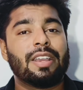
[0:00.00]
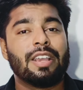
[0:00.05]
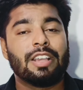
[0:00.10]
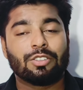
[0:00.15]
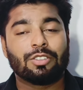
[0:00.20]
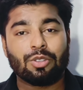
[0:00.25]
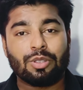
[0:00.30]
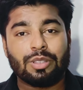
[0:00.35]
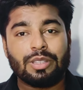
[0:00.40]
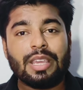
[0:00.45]

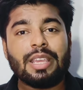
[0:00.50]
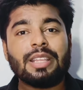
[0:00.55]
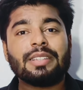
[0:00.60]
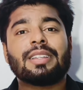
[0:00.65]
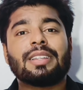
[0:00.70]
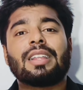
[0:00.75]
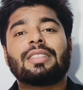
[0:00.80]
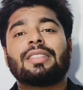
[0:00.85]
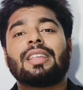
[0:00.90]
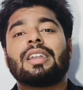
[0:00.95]
So these
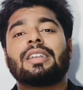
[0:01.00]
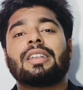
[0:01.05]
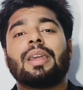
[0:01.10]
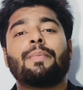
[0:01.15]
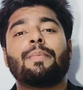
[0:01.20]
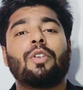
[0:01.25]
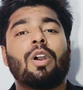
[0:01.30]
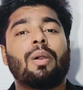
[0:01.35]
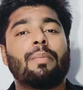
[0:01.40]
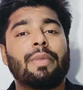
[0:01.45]
are the
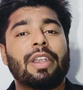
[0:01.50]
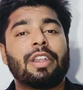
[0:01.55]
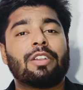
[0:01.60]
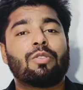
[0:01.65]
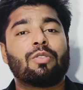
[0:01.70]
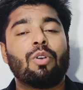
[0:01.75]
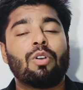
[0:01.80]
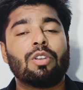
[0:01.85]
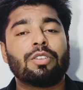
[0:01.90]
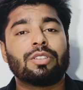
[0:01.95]
development
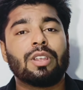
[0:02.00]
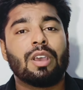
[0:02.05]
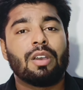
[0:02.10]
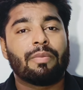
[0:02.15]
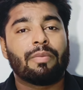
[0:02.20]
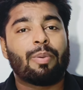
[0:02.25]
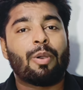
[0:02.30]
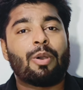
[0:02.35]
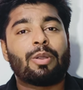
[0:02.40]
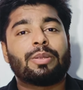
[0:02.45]
goals
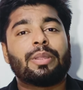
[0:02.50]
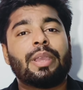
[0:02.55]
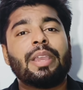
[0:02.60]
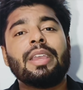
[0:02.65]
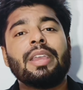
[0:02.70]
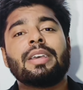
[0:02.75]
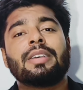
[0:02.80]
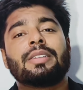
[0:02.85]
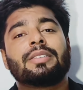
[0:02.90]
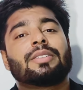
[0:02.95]
for the
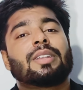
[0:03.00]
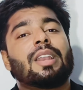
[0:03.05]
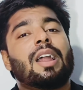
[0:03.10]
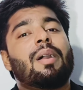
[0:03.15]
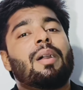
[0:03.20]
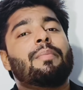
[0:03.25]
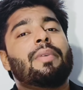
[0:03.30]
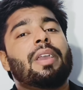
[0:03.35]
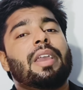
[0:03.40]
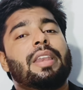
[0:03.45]

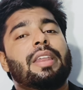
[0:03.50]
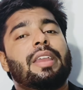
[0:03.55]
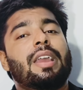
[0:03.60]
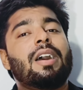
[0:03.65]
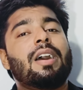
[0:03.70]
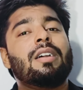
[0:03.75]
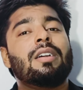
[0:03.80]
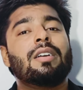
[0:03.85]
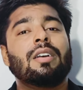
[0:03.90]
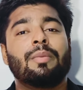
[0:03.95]
slum area